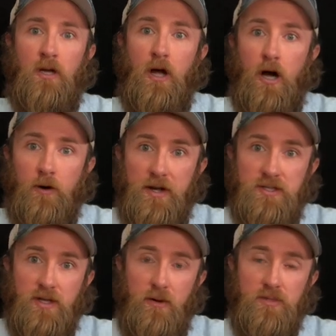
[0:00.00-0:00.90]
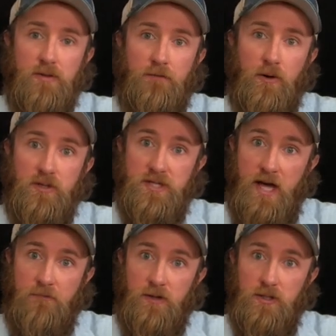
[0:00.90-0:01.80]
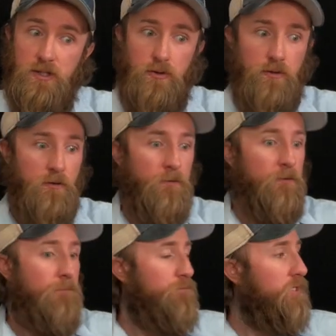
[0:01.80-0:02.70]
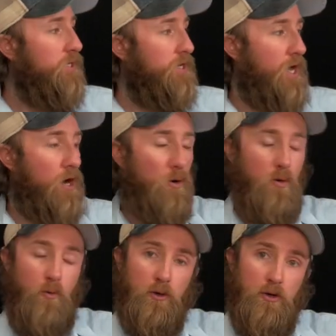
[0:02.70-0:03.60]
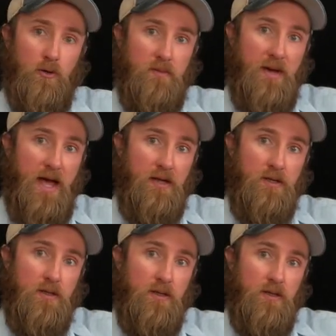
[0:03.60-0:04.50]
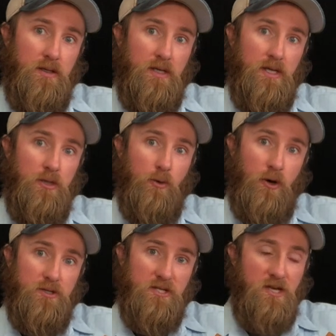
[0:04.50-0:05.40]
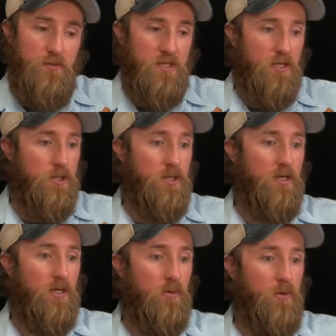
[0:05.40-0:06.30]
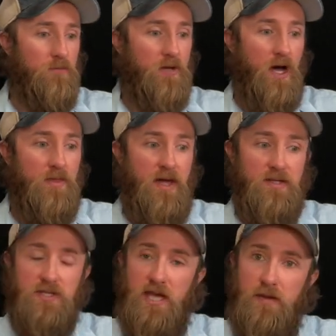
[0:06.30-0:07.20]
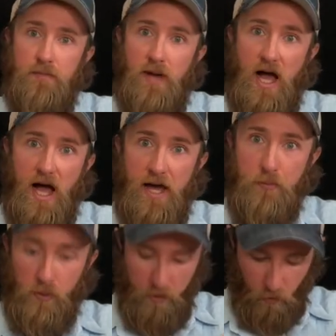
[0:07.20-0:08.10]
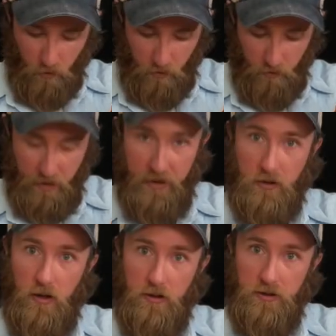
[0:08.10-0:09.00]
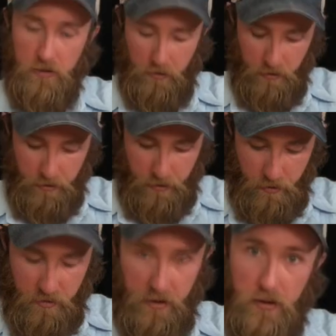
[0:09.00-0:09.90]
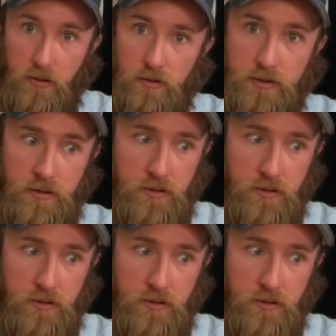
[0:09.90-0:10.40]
Alright, so that was the first half of the tune. And now we're going back into our C position, and we've got that same hybrid roll I called it earlier, and it goes.